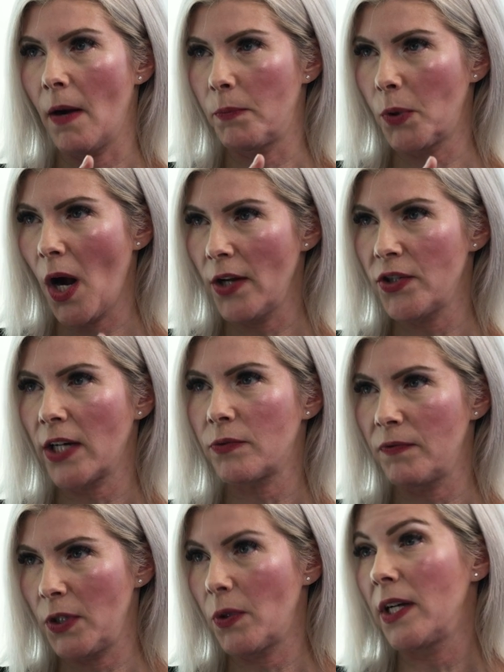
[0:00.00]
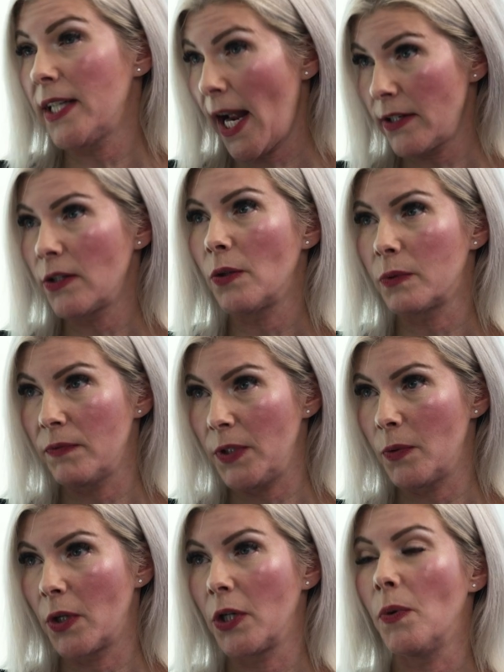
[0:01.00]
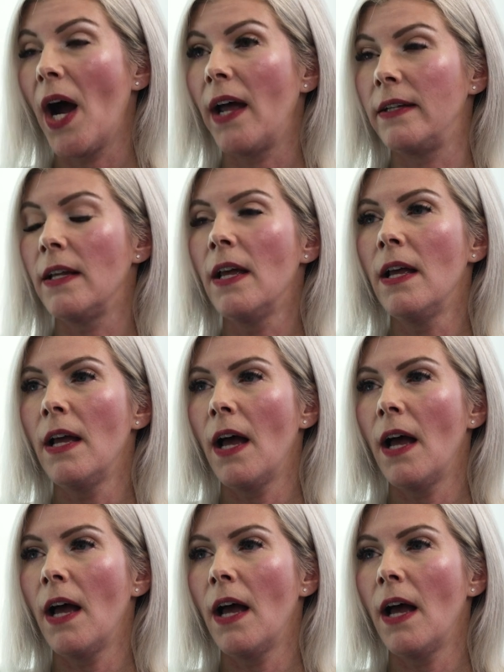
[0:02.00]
a project reviewer, a technical reviewer who had